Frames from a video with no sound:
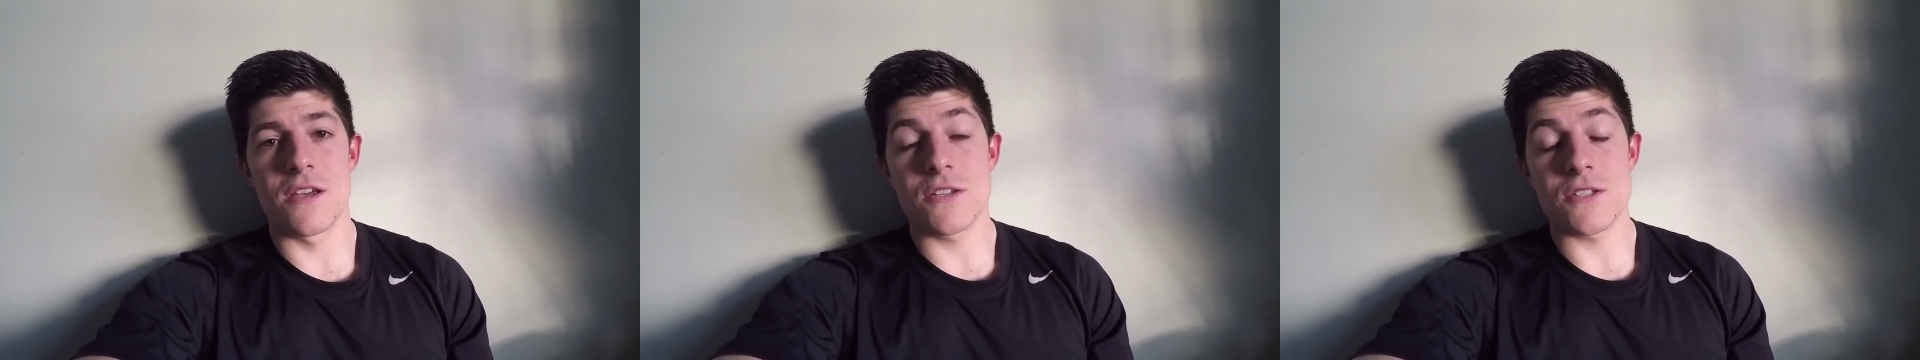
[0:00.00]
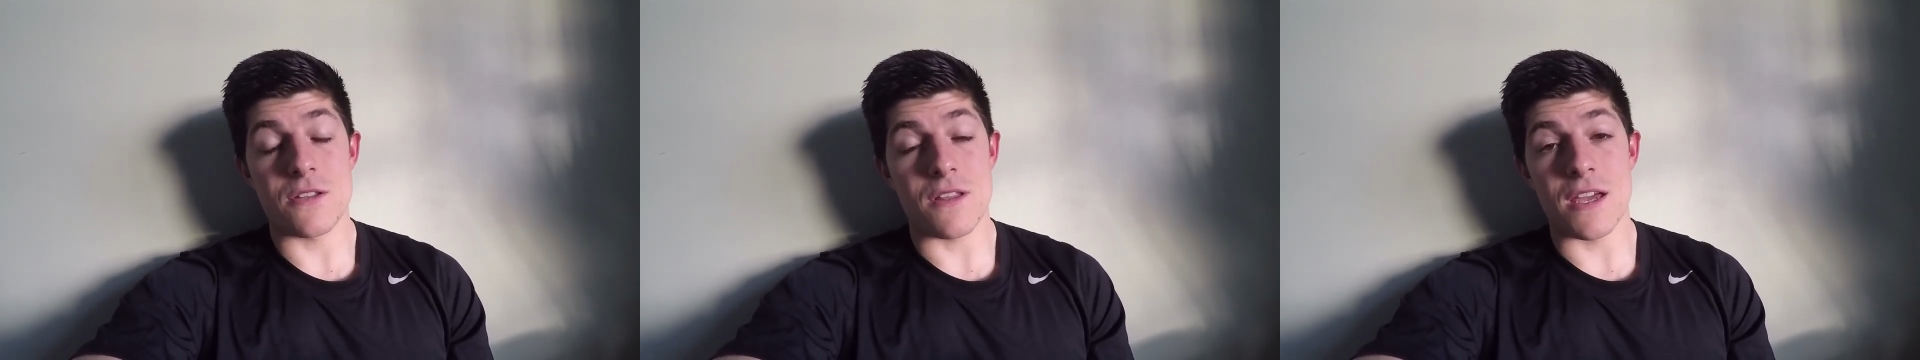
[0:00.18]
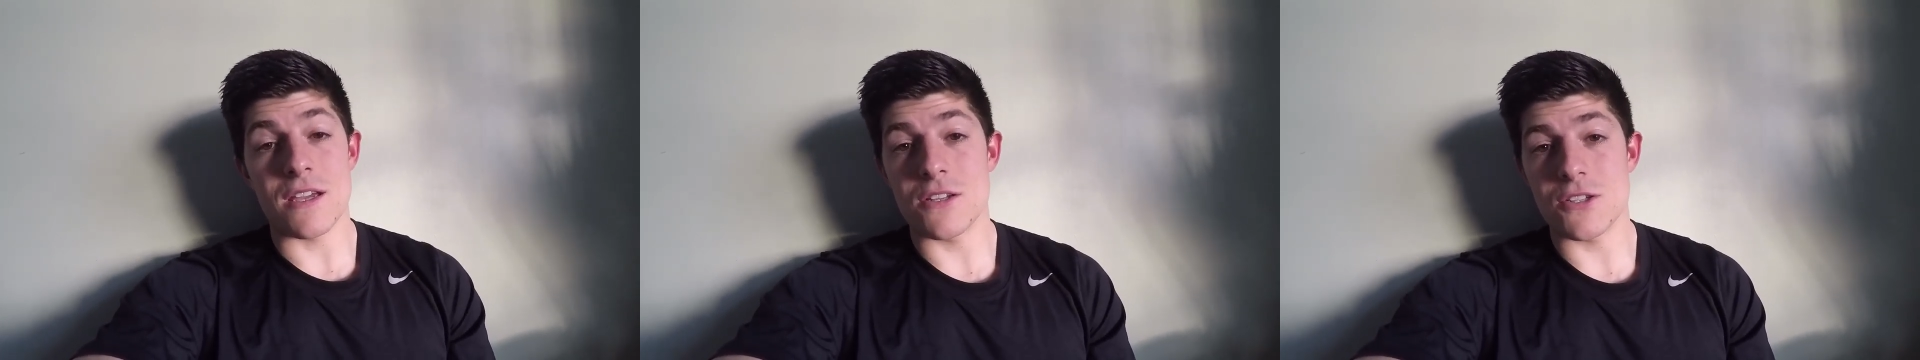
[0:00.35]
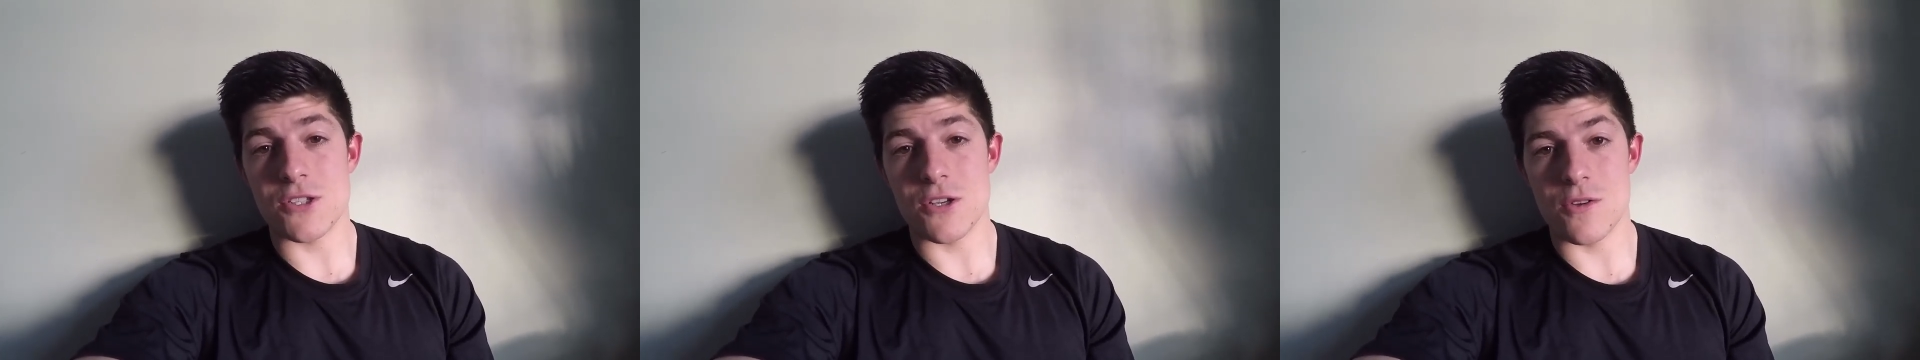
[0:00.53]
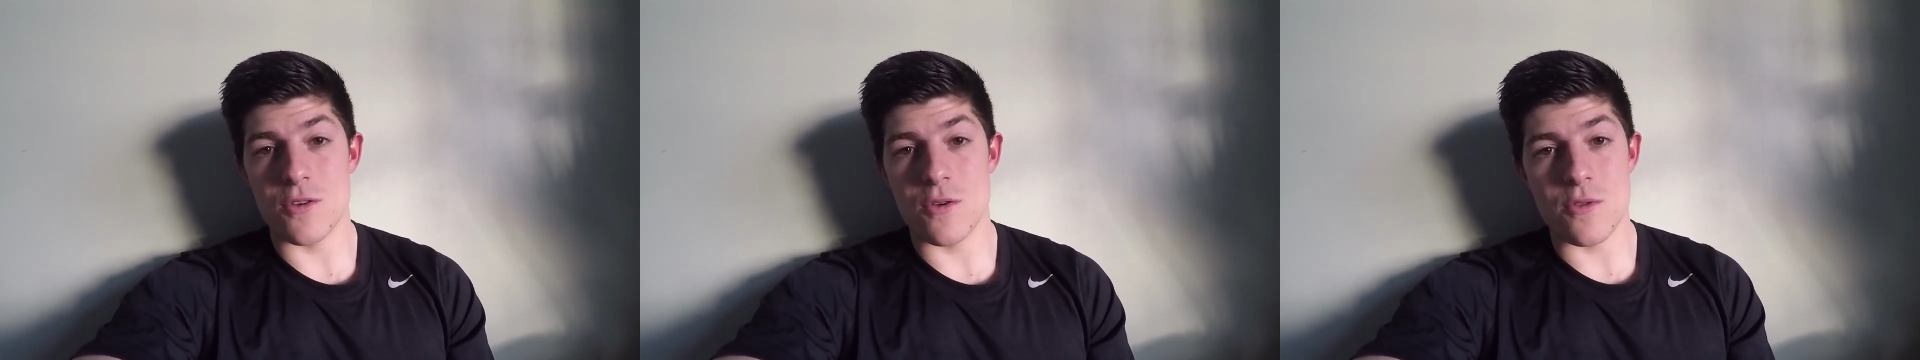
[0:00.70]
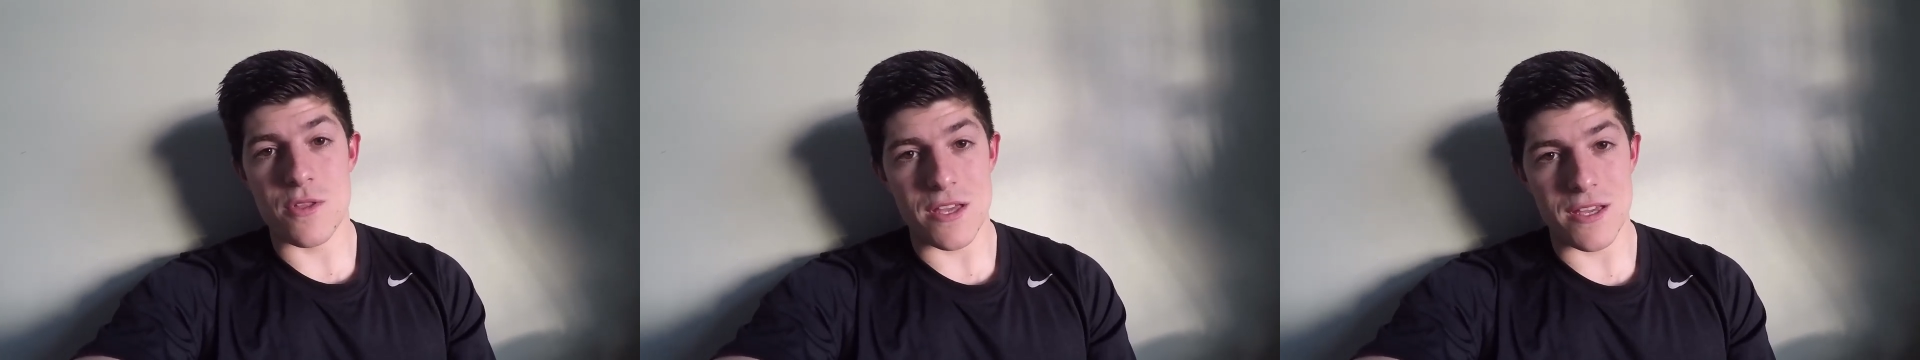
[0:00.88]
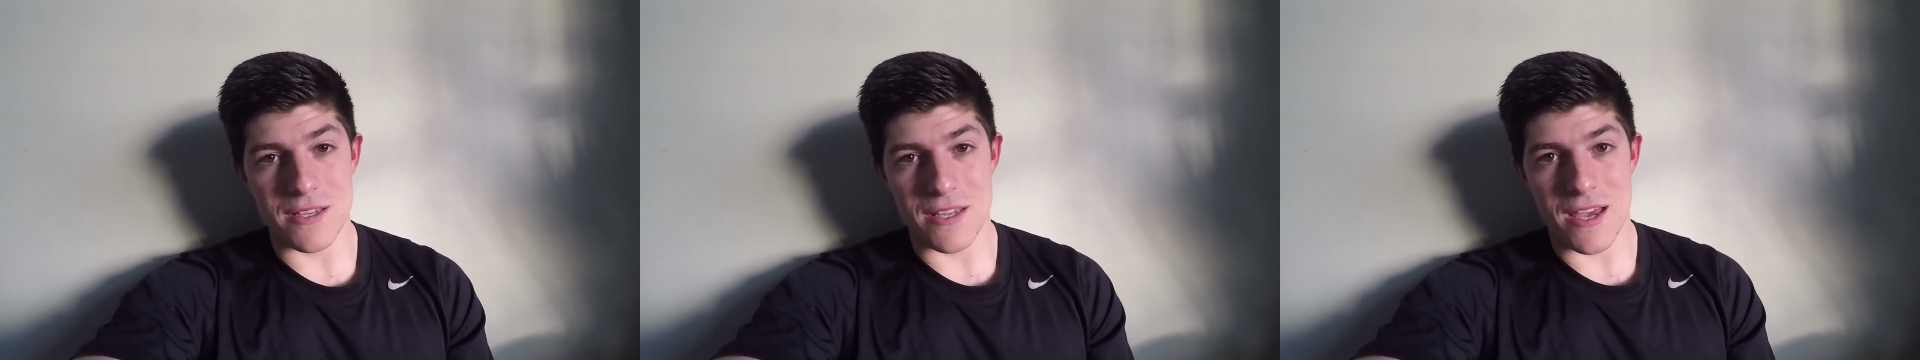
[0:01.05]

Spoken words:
so they can show you their